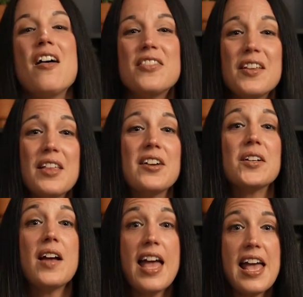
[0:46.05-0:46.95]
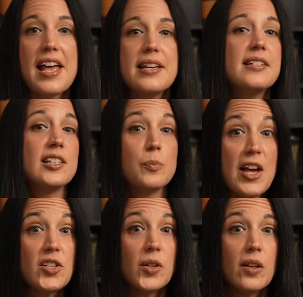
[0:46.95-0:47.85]
The letter A is
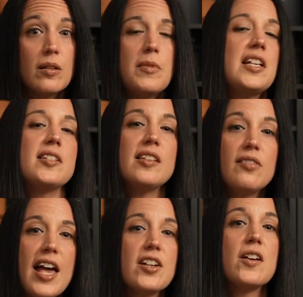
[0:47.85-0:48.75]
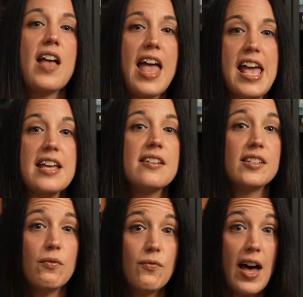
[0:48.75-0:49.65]
special because the letter A is
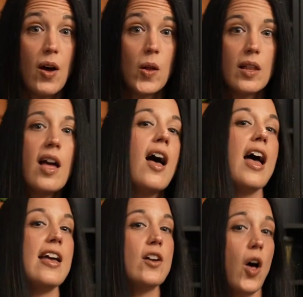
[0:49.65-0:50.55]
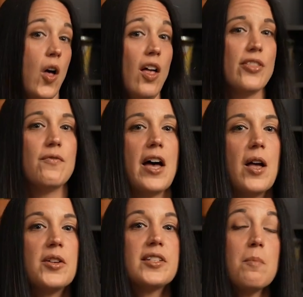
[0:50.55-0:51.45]
a vowel, and all the
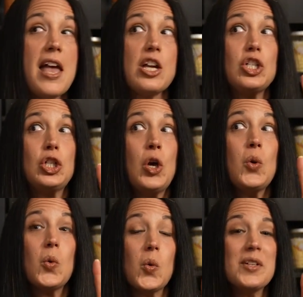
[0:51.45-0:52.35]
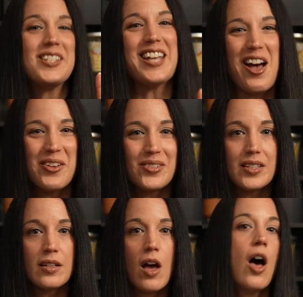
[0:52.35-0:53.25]
vowels make two
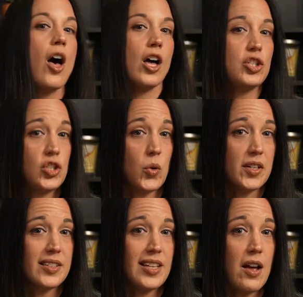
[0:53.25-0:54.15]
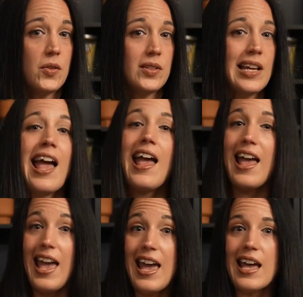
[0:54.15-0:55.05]
sounds, a short sound
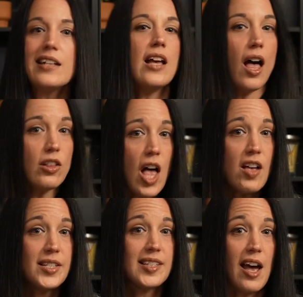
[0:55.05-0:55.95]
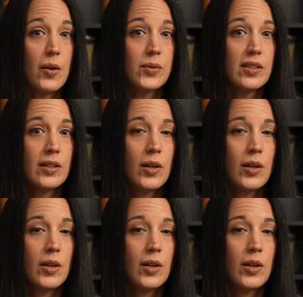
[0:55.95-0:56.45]
and a long sound.